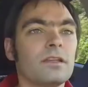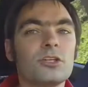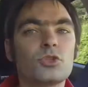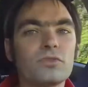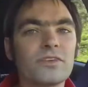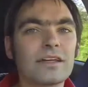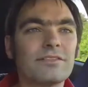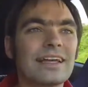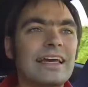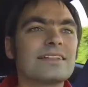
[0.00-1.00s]
says the
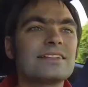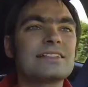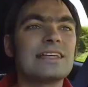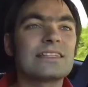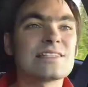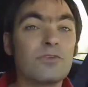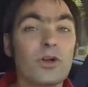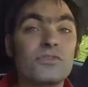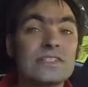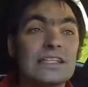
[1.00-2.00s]
notchback is twelve
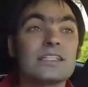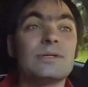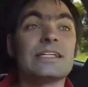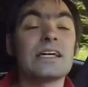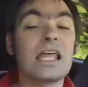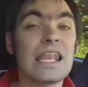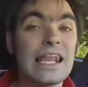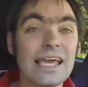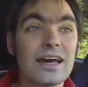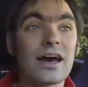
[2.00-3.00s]
centimeters longer
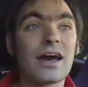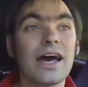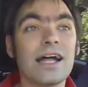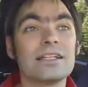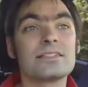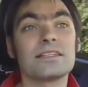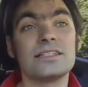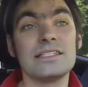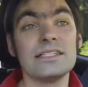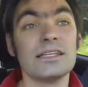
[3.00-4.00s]
than the hatchback.
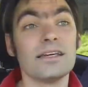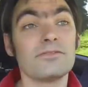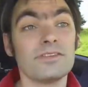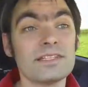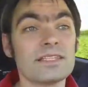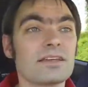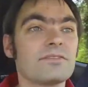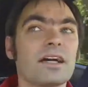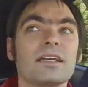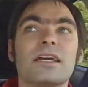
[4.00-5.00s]
That's apparent
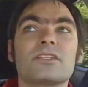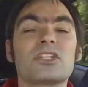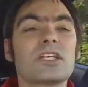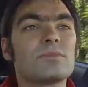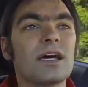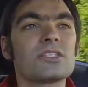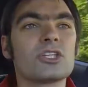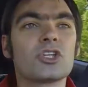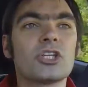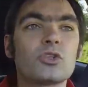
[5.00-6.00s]
both in the trunk
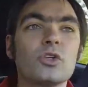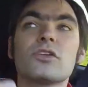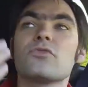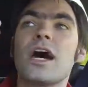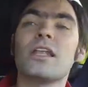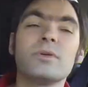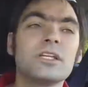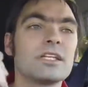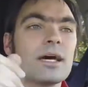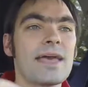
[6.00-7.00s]
and the more
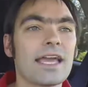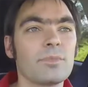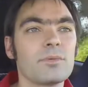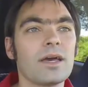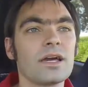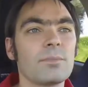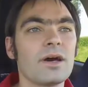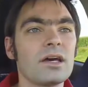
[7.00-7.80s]
spacious interior.